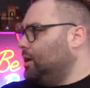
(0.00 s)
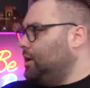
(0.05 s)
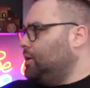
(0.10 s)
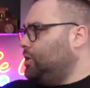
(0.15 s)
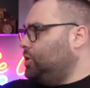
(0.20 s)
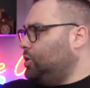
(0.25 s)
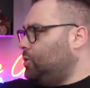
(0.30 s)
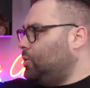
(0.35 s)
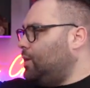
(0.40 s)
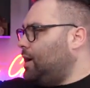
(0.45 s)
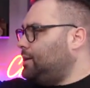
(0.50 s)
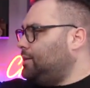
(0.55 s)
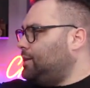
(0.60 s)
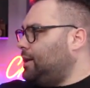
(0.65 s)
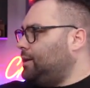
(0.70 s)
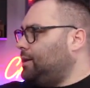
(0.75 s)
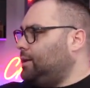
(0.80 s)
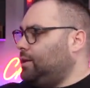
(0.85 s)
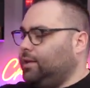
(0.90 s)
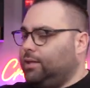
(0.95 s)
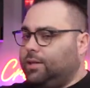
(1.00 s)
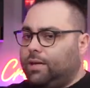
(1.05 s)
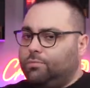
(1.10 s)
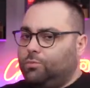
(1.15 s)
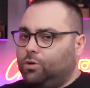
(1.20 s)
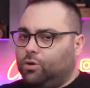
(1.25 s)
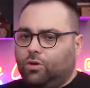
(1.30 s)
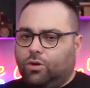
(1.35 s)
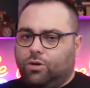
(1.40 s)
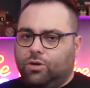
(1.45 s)
You are targeting
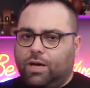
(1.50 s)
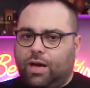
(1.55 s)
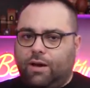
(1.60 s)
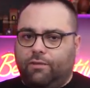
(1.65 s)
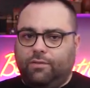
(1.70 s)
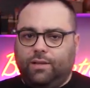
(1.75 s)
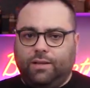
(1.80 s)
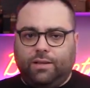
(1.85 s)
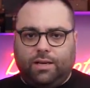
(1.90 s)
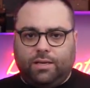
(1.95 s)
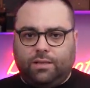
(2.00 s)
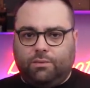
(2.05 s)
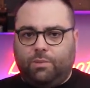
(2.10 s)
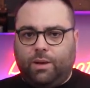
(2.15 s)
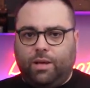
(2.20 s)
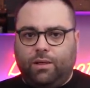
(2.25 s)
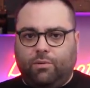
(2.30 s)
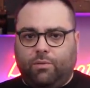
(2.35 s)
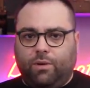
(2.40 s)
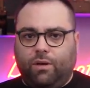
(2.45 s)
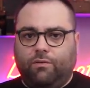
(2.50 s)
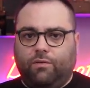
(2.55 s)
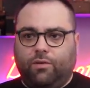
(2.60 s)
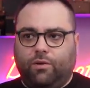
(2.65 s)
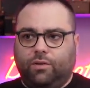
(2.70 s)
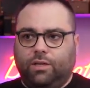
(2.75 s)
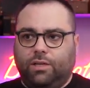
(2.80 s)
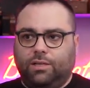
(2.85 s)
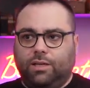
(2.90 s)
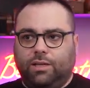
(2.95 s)
them, you don't have interest, by the way,
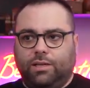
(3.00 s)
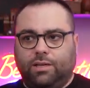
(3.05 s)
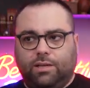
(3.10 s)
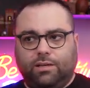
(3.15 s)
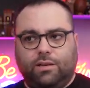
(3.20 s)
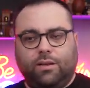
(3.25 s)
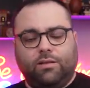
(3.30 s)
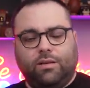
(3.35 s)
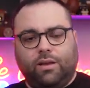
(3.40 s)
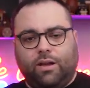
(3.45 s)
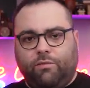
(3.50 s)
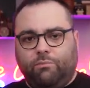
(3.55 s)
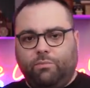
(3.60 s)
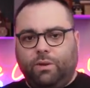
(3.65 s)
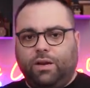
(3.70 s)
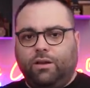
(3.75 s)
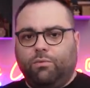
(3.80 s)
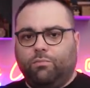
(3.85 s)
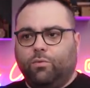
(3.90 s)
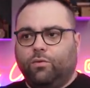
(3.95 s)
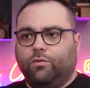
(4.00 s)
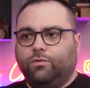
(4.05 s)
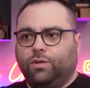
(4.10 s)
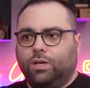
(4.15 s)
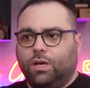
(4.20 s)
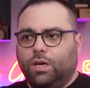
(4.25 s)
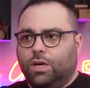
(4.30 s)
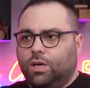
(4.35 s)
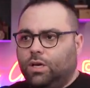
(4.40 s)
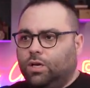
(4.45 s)
for autistic children. They have been removed
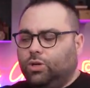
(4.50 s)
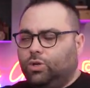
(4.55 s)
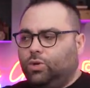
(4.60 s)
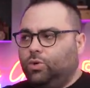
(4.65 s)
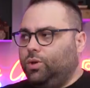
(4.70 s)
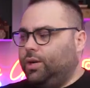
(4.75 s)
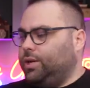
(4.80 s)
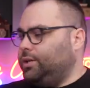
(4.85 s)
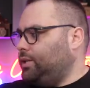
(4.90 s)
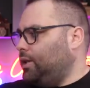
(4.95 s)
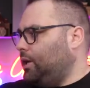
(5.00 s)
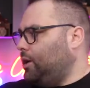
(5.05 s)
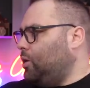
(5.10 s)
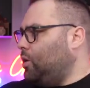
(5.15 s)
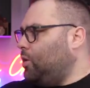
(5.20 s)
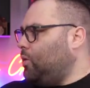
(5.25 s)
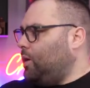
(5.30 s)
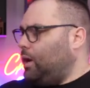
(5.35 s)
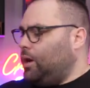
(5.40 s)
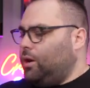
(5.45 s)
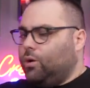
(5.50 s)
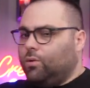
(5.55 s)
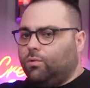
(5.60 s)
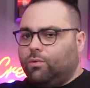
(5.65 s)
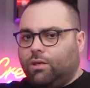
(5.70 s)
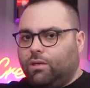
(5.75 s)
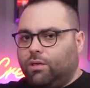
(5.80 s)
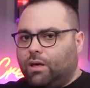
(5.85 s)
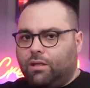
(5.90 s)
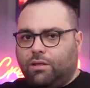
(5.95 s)
2 years ago, along
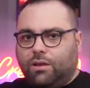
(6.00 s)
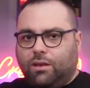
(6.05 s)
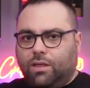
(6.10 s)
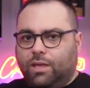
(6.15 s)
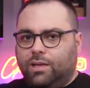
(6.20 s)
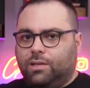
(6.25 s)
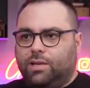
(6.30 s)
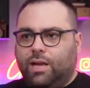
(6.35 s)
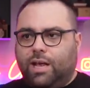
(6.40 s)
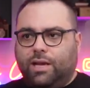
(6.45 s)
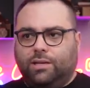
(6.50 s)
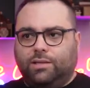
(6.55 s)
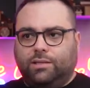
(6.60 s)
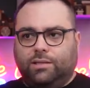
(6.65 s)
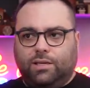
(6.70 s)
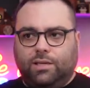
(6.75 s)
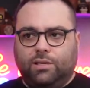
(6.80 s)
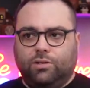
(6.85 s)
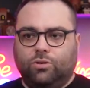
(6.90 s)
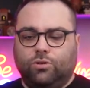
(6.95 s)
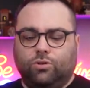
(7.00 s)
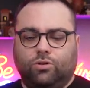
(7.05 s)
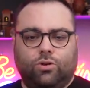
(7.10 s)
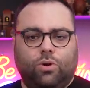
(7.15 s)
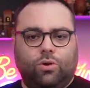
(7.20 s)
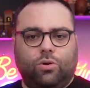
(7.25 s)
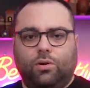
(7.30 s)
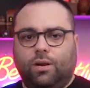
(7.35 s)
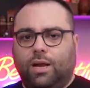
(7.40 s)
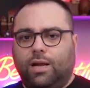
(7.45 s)
with other things like Jesus
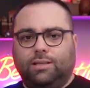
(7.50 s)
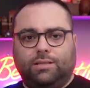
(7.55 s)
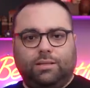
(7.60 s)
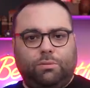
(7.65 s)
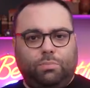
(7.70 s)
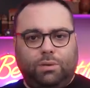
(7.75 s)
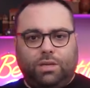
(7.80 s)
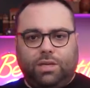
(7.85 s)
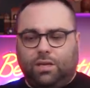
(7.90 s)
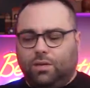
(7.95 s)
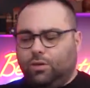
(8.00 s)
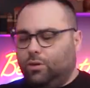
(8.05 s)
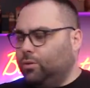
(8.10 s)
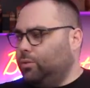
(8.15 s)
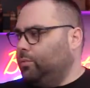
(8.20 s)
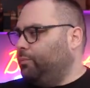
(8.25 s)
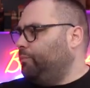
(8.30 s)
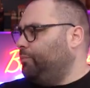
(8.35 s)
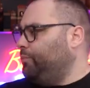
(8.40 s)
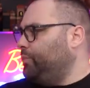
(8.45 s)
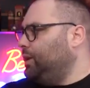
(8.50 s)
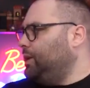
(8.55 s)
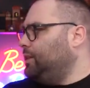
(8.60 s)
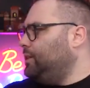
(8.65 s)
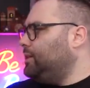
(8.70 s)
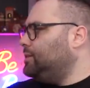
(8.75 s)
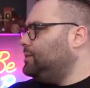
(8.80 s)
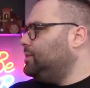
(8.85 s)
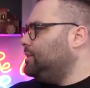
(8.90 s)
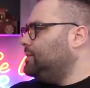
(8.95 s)
or LGBTQ
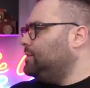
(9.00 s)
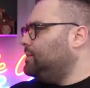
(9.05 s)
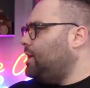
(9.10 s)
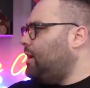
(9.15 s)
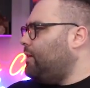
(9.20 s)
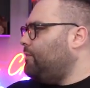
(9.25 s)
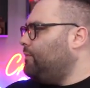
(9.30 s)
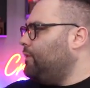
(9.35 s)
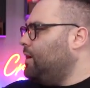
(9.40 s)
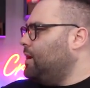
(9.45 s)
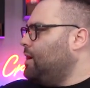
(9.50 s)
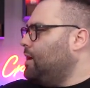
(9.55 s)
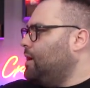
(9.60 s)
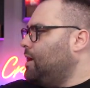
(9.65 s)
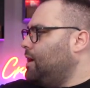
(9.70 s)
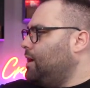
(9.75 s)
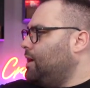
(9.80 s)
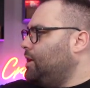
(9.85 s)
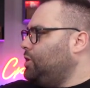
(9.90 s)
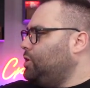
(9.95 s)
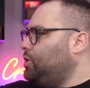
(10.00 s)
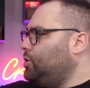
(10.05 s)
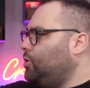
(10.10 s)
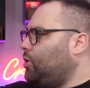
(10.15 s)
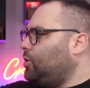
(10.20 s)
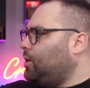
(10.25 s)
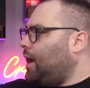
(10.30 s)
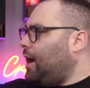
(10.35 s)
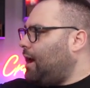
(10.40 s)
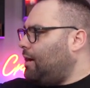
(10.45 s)
interest and stuff. You
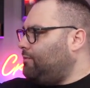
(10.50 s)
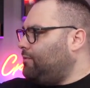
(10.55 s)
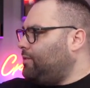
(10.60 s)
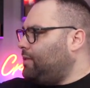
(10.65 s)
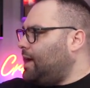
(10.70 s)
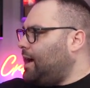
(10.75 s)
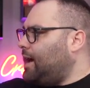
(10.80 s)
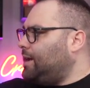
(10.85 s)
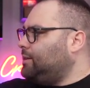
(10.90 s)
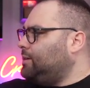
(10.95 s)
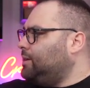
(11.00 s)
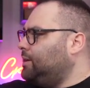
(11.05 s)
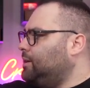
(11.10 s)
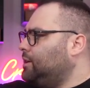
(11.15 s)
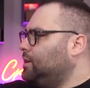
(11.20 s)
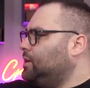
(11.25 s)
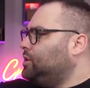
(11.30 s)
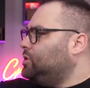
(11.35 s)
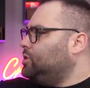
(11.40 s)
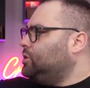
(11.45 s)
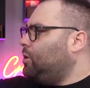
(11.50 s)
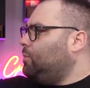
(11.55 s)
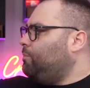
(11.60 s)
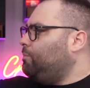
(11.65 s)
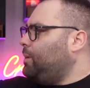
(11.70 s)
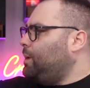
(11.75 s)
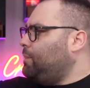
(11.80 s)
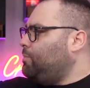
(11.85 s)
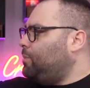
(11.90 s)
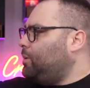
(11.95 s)
don't have that, so
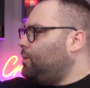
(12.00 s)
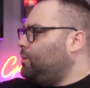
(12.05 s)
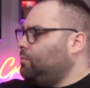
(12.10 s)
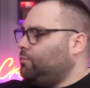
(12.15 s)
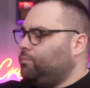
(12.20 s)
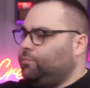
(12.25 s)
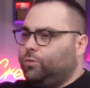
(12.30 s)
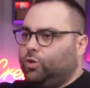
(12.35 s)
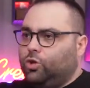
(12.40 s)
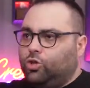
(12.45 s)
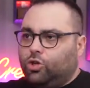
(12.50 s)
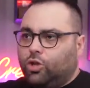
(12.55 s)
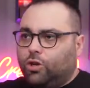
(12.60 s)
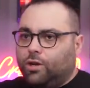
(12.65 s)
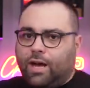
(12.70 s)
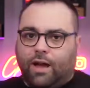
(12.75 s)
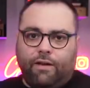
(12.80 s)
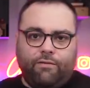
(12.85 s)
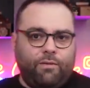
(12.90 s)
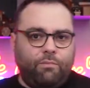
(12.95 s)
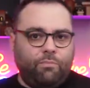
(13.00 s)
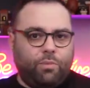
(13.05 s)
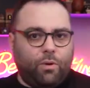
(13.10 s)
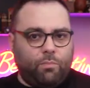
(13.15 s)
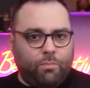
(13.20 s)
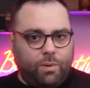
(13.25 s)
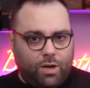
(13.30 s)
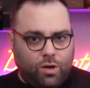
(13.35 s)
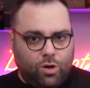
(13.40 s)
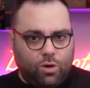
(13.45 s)
people, you don't have a
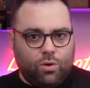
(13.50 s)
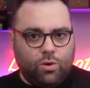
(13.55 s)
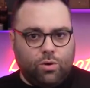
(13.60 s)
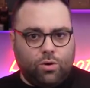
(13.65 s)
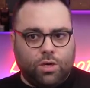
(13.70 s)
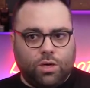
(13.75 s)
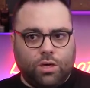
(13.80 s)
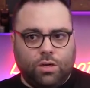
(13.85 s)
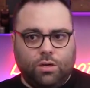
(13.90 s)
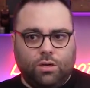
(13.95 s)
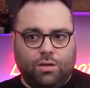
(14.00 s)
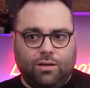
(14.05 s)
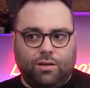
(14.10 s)
proper hook